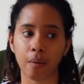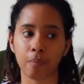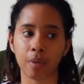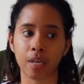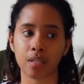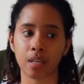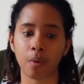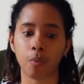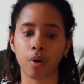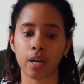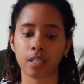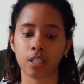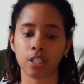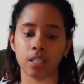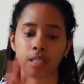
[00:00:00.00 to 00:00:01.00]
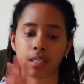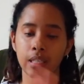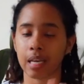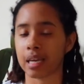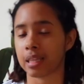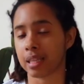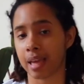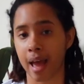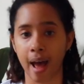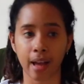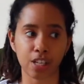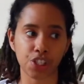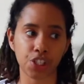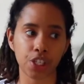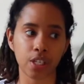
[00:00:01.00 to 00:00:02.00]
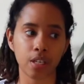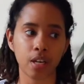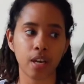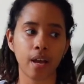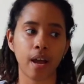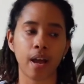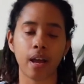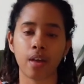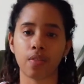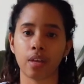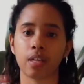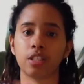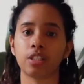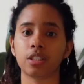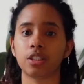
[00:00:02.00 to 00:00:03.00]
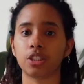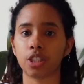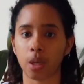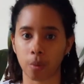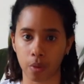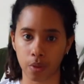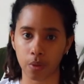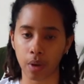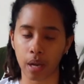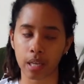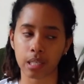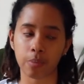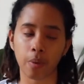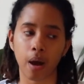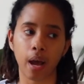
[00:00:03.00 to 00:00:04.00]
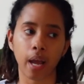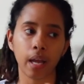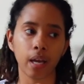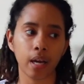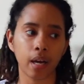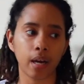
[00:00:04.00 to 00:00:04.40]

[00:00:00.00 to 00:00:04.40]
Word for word: because I wanted to just take the action and then share with you guys why.